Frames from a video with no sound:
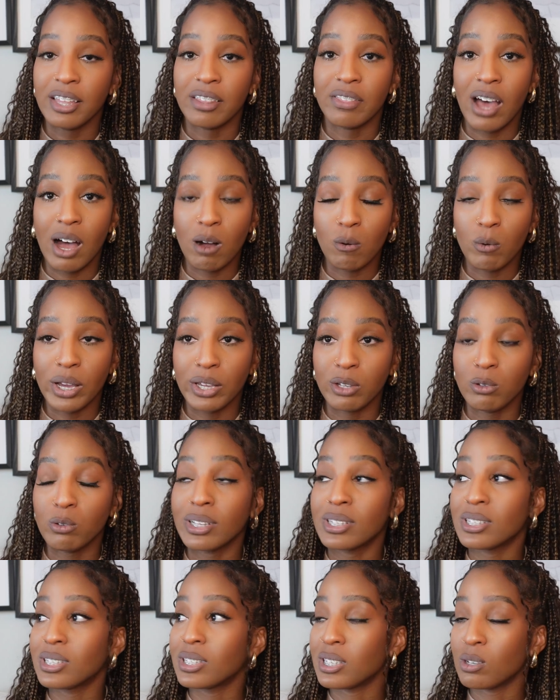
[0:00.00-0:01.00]
That way you
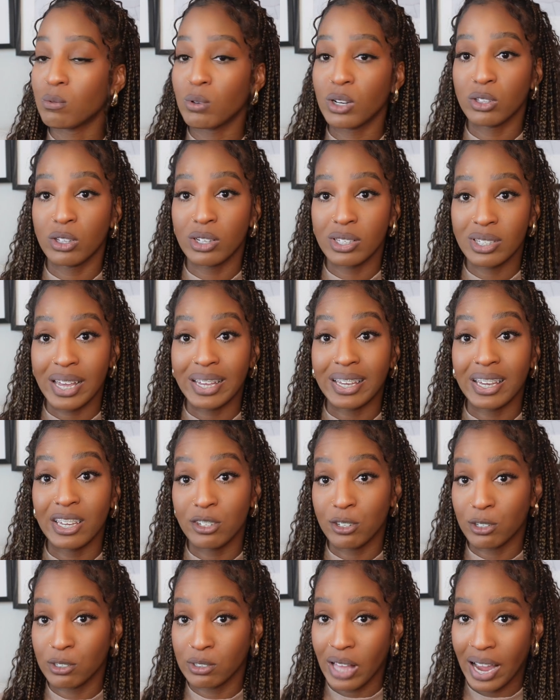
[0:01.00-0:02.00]
can see what it looks like
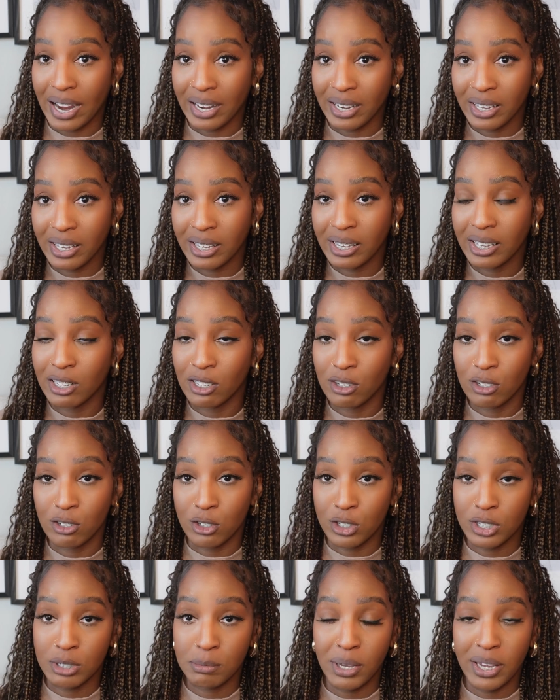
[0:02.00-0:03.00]
in your lighting and in
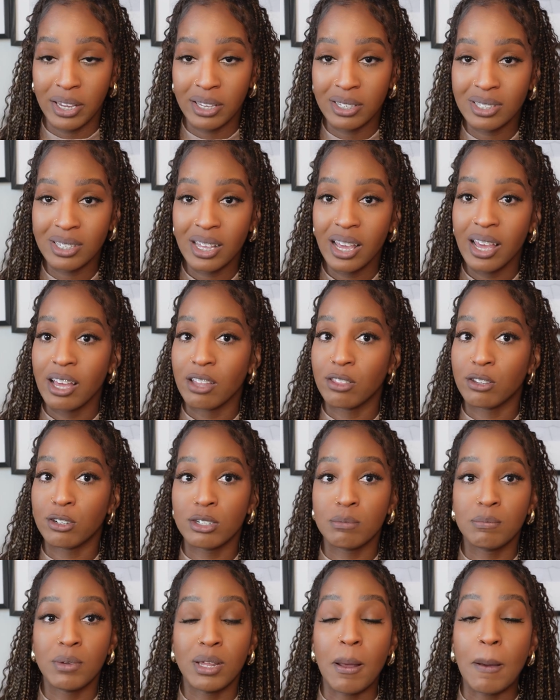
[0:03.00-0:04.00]
your space.
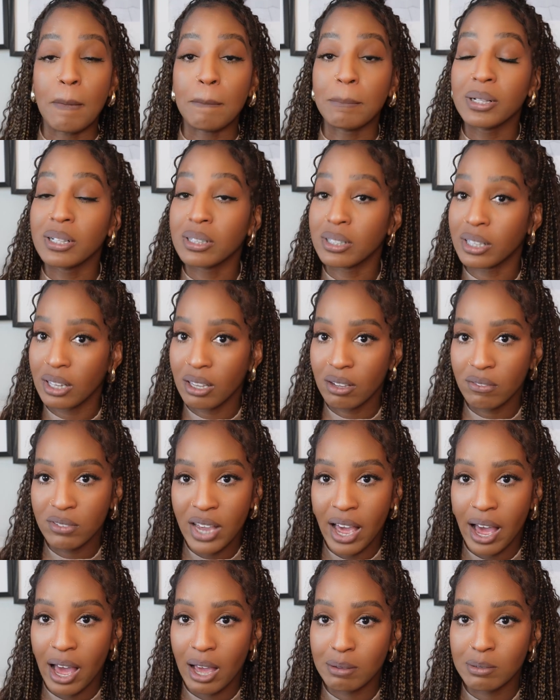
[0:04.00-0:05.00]
There's been plenty of
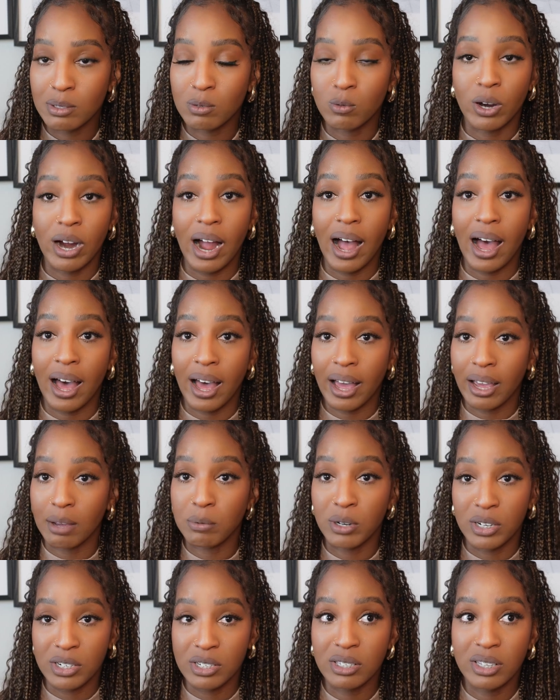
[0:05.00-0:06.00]
times where I
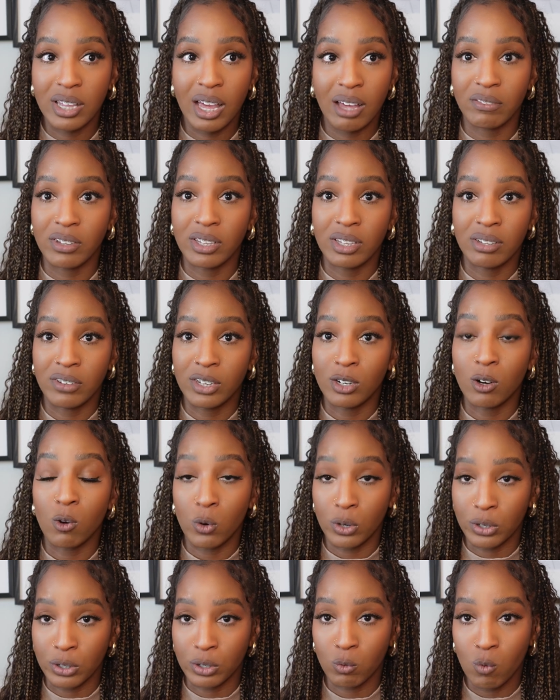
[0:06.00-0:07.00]
personally have even
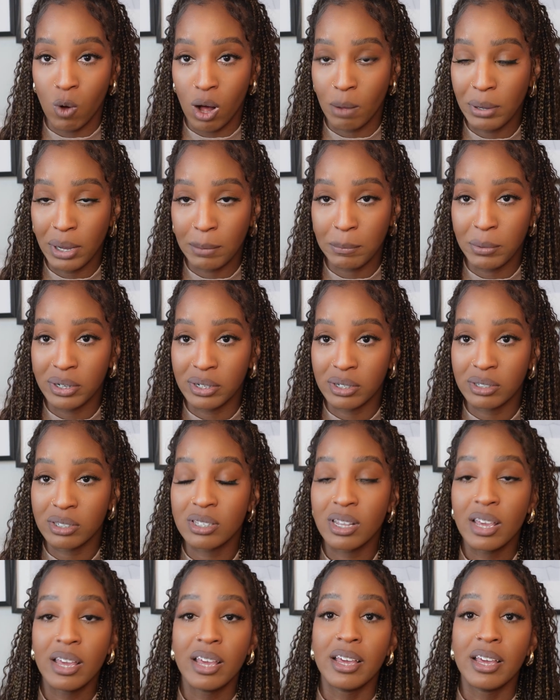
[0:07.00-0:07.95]
ordered wallpapers